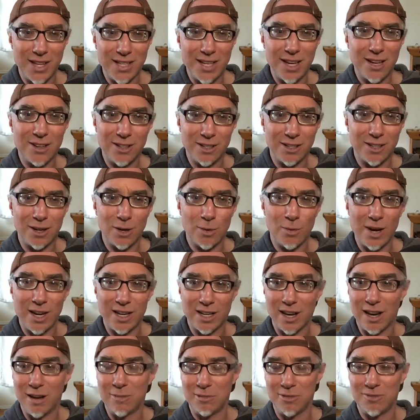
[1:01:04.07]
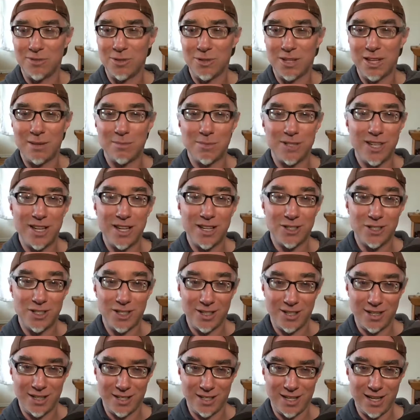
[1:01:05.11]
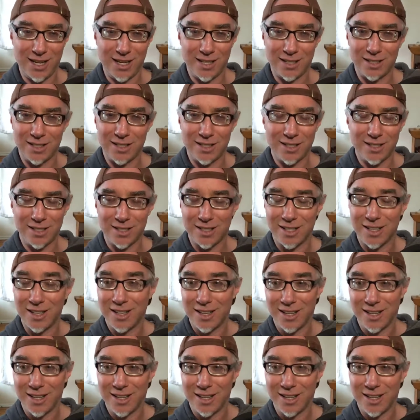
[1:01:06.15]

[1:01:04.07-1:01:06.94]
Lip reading: how you're gonna wake up if you keep saying shit like that, because